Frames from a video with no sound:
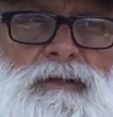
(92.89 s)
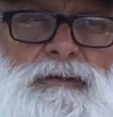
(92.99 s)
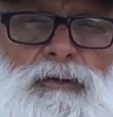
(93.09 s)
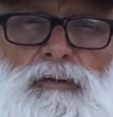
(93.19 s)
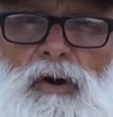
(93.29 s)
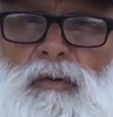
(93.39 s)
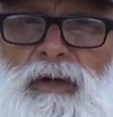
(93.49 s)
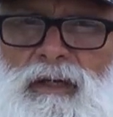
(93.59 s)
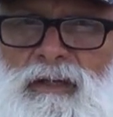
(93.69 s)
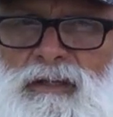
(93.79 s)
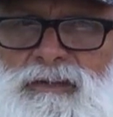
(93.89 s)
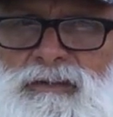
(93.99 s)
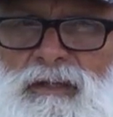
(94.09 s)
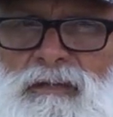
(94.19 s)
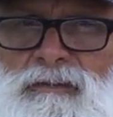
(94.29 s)
to growing is
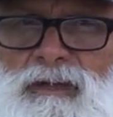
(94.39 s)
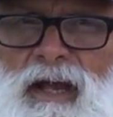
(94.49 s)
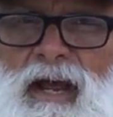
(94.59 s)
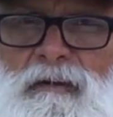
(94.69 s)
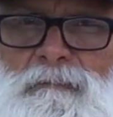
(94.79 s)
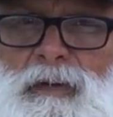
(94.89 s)
to, to have